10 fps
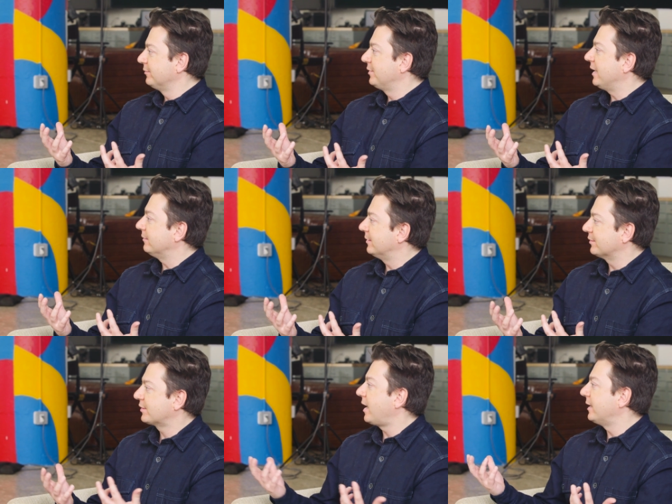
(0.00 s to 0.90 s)
that
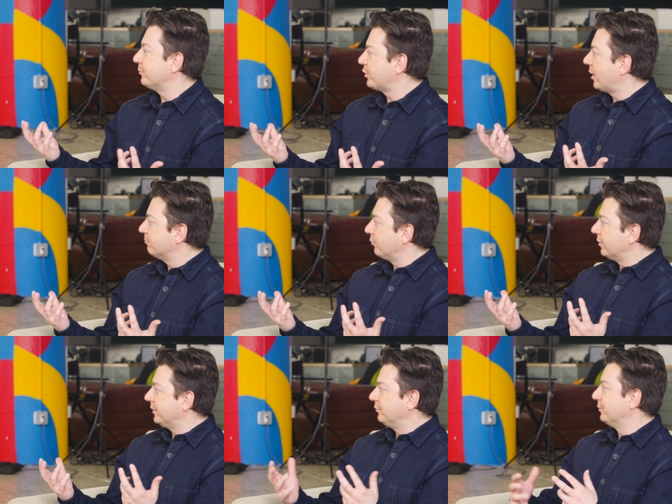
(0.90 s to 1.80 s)
this guy named John
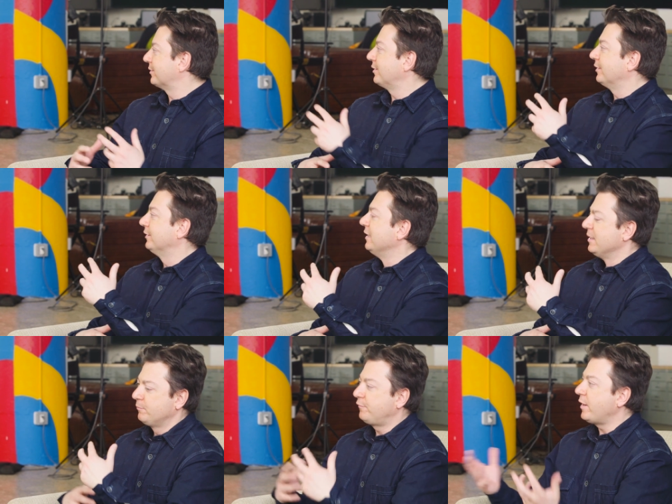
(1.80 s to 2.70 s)
Boyd, who was the
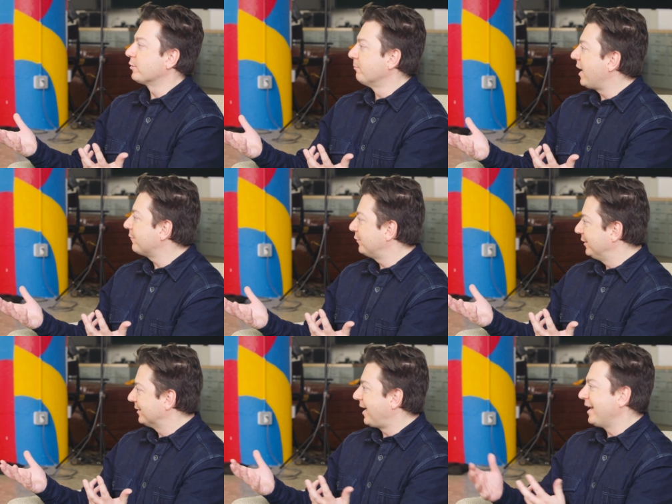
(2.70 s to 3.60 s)
fighter
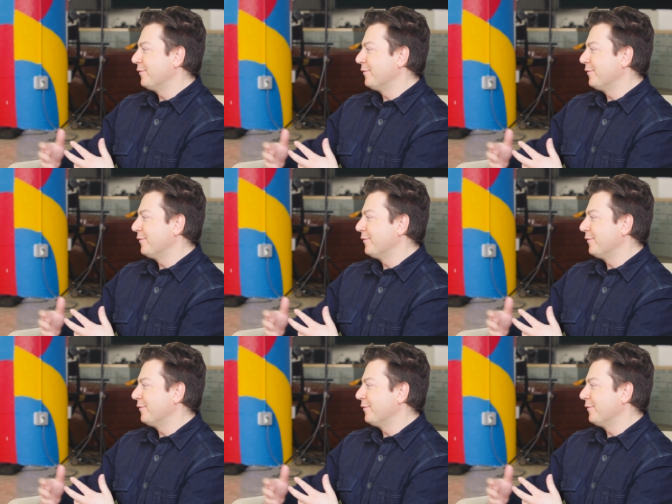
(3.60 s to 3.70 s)
mafia guy.